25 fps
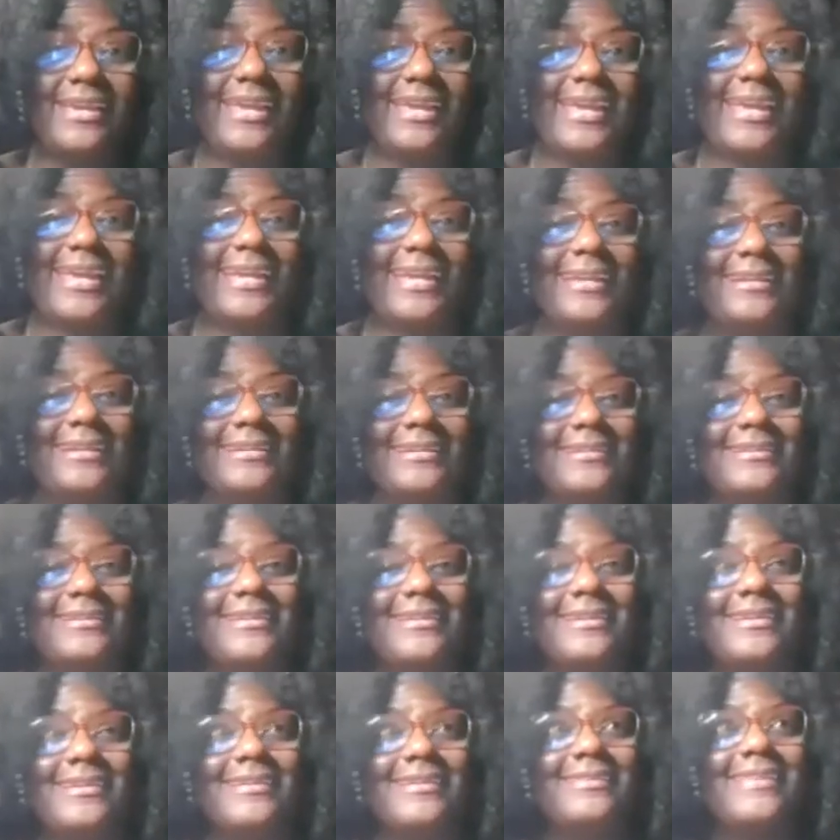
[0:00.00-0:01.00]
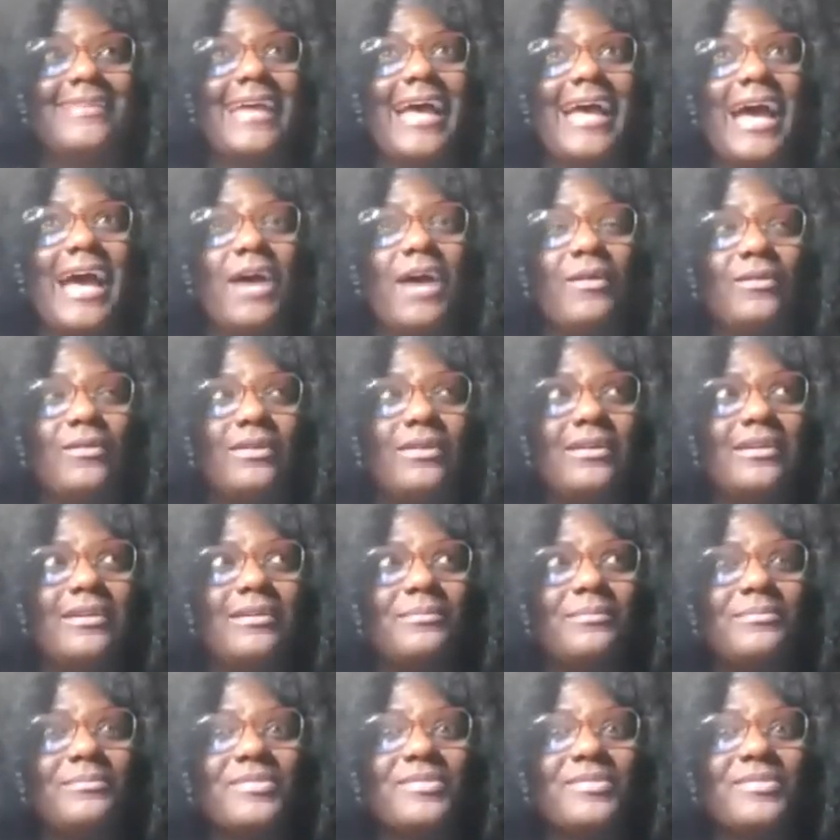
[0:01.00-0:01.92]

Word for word: and the outcome